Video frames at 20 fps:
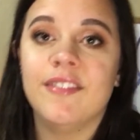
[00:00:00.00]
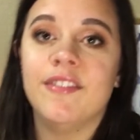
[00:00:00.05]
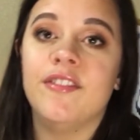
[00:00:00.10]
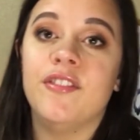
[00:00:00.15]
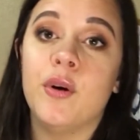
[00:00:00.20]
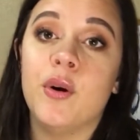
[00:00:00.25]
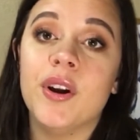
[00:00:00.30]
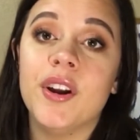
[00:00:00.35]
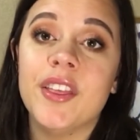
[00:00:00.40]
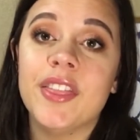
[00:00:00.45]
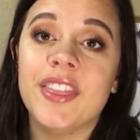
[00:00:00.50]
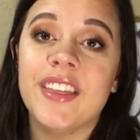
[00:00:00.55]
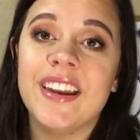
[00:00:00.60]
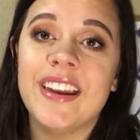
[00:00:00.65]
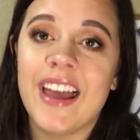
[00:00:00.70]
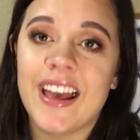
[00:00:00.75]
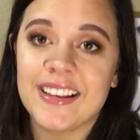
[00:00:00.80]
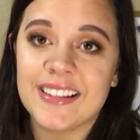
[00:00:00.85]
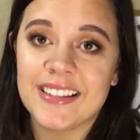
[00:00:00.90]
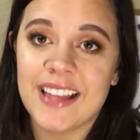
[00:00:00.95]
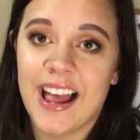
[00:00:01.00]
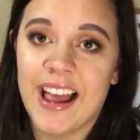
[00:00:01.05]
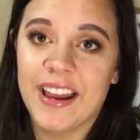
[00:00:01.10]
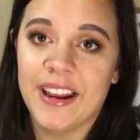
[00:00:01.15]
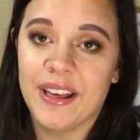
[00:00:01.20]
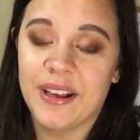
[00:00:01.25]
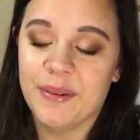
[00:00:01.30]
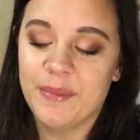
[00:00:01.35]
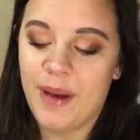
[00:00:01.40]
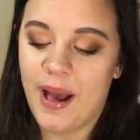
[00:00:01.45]
For the next
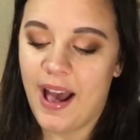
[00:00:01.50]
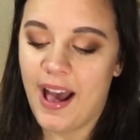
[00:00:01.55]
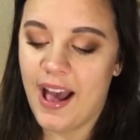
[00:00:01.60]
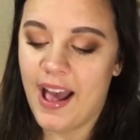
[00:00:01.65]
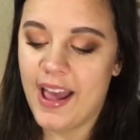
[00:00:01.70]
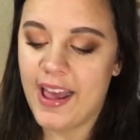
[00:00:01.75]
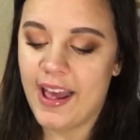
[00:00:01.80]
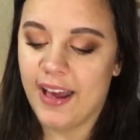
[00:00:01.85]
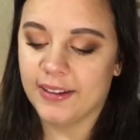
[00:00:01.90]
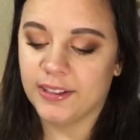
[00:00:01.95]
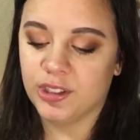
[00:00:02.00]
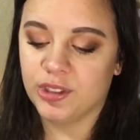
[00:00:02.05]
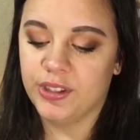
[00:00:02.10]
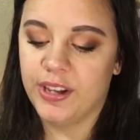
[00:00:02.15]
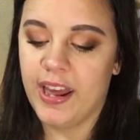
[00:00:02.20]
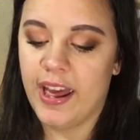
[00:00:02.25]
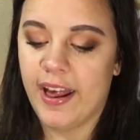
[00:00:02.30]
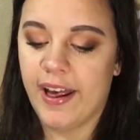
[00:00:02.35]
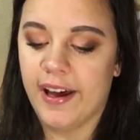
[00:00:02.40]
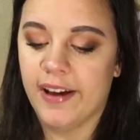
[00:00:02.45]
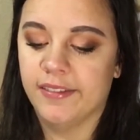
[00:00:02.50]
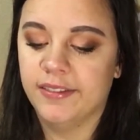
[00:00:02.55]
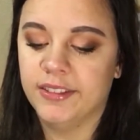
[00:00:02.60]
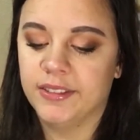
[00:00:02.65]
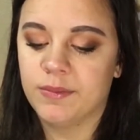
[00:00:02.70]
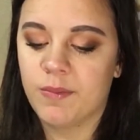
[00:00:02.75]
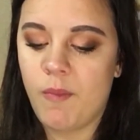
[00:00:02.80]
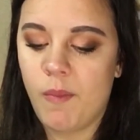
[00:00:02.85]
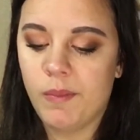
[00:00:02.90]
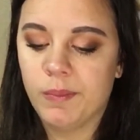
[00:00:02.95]
item, I actually have
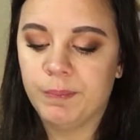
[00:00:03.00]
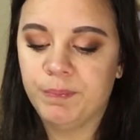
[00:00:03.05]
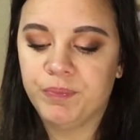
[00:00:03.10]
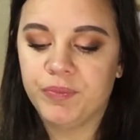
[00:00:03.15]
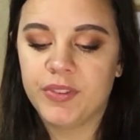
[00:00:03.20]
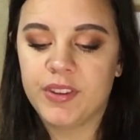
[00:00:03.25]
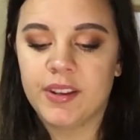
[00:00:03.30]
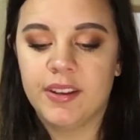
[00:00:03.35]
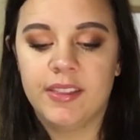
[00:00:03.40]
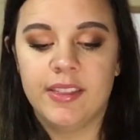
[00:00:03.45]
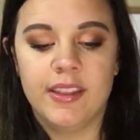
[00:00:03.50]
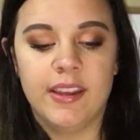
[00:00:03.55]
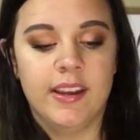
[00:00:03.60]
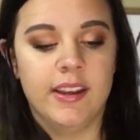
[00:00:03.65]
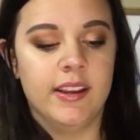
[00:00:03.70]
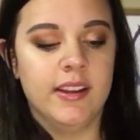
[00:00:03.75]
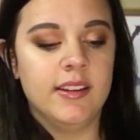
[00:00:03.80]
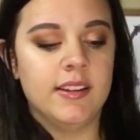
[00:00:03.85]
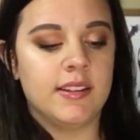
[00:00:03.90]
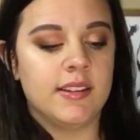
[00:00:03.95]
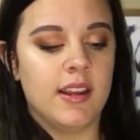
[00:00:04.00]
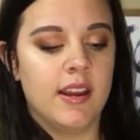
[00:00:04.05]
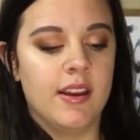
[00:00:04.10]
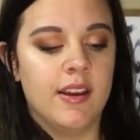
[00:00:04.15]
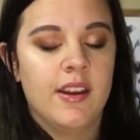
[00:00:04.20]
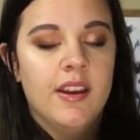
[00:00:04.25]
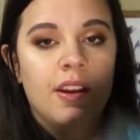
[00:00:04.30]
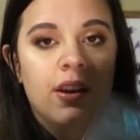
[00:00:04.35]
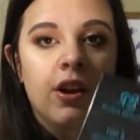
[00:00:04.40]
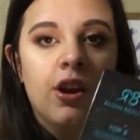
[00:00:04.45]
this
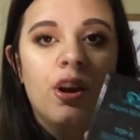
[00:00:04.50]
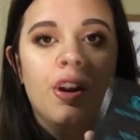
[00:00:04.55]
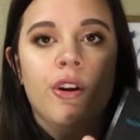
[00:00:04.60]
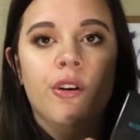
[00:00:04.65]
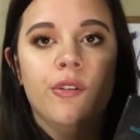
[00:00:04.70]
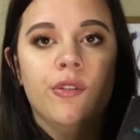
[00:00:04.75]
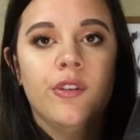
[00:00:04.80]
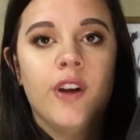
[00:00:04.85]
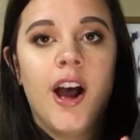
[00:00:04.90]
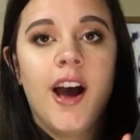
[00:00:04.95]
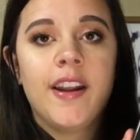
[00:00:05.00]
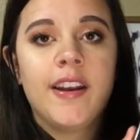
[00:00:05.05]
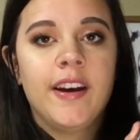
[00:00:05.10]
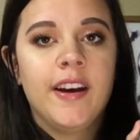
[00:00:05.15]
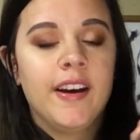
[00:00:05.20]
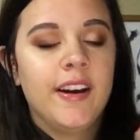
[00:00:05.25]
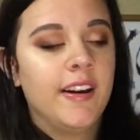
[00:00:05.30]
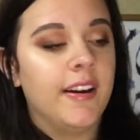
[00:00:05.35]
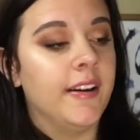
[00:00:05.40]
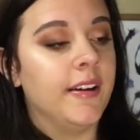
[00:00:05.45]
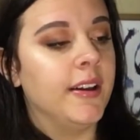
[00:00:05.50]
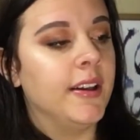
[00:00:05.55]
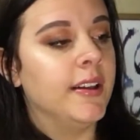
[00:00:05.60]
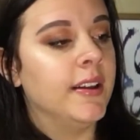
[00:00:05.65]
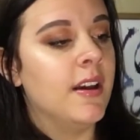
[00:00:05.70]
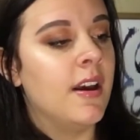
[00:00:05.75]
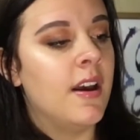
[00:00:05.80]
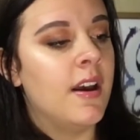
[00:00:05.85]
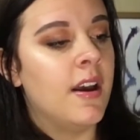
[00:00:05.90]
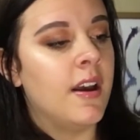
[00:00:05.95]
Rada
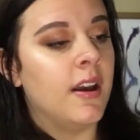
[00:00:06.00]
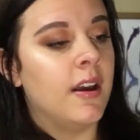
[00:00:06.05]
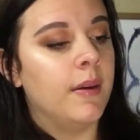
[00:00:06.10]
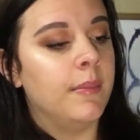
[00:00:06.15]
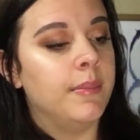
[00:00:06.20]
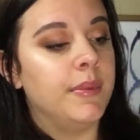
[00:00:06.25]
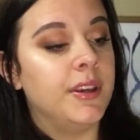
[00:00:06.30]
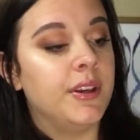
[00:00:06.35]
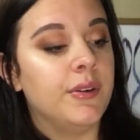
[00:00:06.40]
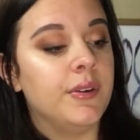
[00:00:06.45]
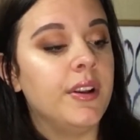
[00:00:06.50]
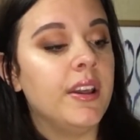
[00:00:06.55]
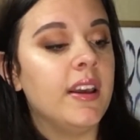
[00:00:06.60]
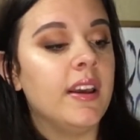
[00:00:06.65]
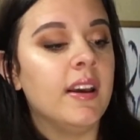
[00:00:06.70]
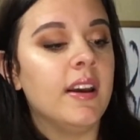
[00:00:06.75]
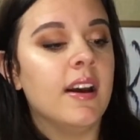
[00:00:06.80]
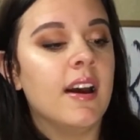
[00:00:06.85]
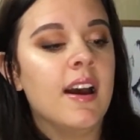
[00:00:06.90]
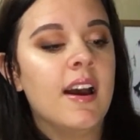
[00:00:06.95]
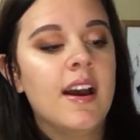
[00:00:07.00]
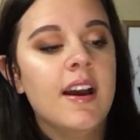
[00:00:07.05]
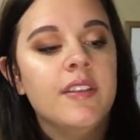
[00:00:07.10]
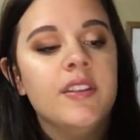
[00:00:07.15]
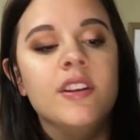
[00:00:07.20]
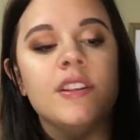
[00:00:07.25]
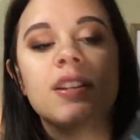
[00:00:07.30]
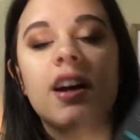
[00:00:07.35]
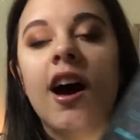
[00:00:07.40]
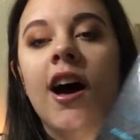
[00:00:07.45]
Beauty,
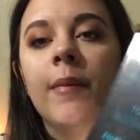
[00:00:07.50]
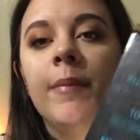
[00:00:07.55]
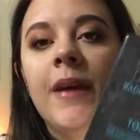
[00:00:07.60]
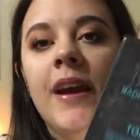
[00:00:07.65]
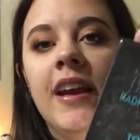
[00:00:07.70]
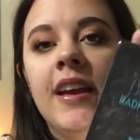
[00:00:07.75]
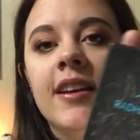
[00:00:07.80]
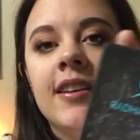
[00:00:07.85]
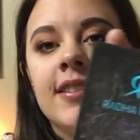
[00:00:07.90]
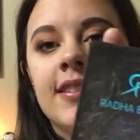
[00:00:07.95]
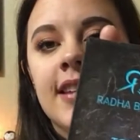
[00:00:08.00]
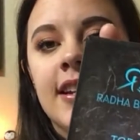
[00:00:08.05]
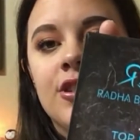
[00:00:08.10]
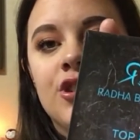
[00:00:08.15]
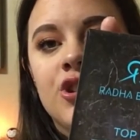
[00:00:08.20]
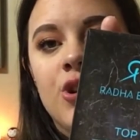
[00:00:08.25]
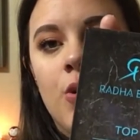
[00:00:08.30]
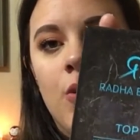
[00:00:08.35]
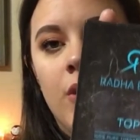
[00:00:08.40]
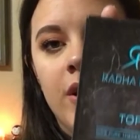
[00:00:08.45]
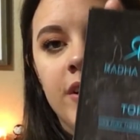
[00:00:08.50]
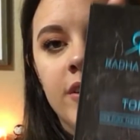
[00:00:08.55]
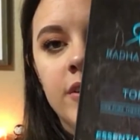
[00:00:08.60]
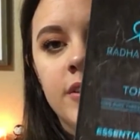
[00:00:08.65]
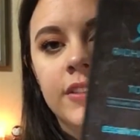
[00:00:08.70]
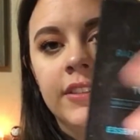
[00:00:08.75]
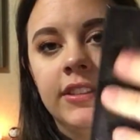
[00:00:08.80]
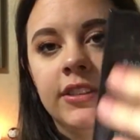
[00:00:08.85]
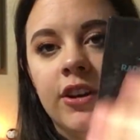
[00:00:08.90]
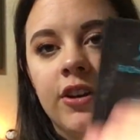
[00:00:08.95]
the top 8 essential
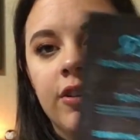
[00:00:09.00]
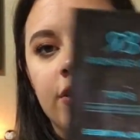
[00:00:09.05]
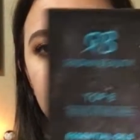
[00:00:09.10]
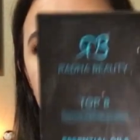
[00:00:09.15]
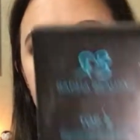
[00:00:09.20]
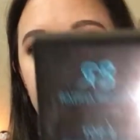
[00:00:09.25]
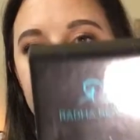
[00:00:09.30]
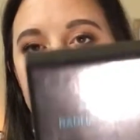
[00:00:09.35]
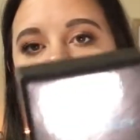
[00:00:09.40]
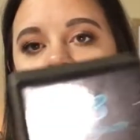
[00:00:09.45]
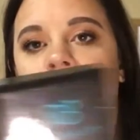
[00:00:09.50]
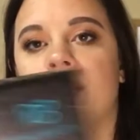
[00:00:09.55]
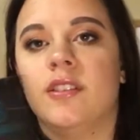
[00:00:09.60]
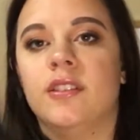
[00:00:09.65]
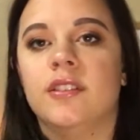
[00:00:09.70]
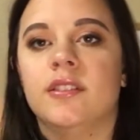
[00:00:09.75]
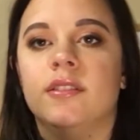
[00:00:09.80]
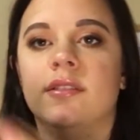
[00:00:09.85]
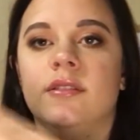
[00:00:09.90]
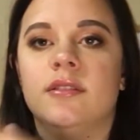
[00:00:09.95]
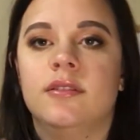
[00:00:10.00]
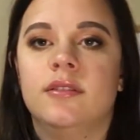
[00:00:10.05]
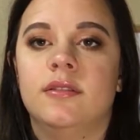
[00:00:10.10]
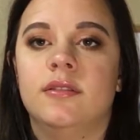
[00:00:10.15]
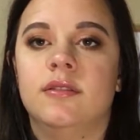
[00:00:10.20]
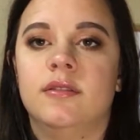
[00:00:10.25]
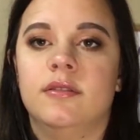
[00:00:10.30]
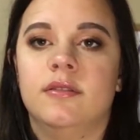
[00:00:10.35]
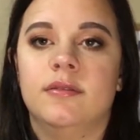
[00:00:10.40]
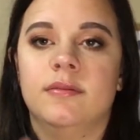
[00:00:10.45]
oils. So it's a little
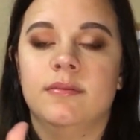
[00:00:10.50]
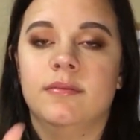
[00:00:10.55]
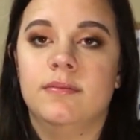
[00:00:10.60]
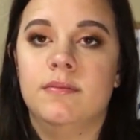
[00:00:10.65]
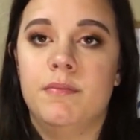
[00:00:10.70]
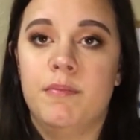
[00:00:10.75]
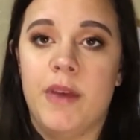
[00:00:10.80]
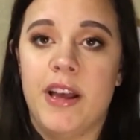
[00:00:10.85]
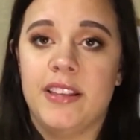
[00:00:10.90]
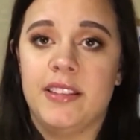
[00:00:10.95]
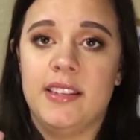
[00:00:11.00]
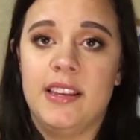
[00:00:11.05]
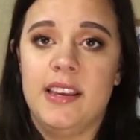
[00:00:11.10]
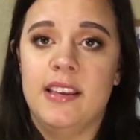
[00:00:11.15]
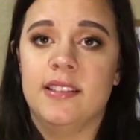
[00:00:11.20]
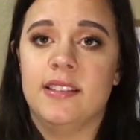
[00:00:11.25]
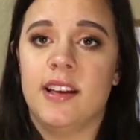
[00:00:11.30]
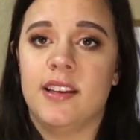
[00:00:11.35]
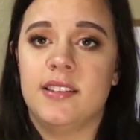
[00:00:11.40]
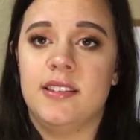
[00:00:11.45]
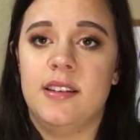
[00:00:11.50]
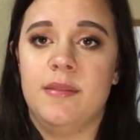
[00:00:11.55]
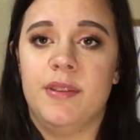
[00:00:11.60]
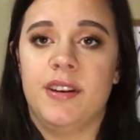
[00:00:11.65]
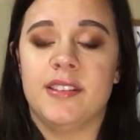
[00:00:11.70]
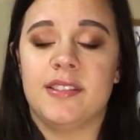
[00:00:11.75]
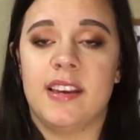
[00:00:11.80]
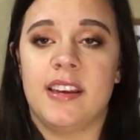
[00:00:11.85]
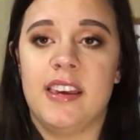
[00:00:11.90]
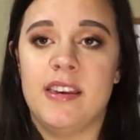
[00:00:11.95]
messy and dusty
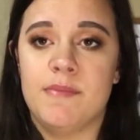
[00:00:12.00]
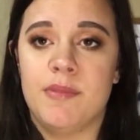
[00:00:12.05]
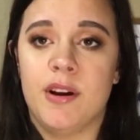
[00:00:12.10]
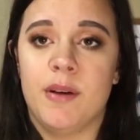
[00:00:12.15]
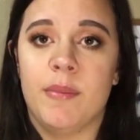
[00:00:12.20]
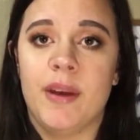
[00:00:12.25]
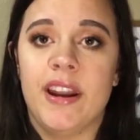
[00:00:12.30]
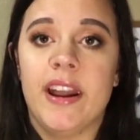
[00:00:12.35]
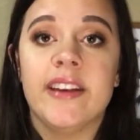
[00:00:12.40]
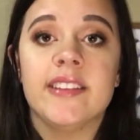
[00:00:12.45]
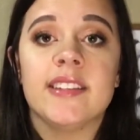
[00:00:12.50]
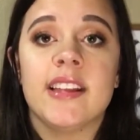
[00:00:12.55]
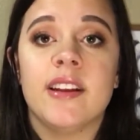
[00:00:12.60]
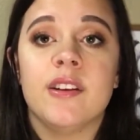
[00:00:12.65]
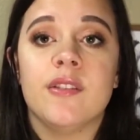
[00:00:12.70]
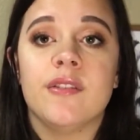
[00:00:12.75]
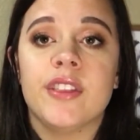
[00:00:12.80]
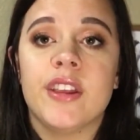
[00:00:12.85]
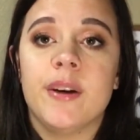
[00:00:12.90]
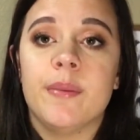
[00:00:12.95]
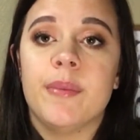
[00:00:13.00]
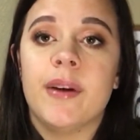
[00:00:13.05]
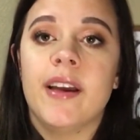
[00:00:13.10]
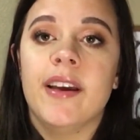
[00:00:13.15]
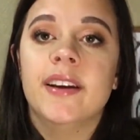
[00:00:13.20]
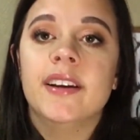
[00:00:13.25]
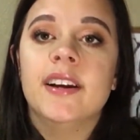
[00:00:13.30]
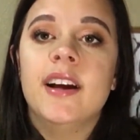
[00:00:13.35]
because I keep it on my nightstand over there, but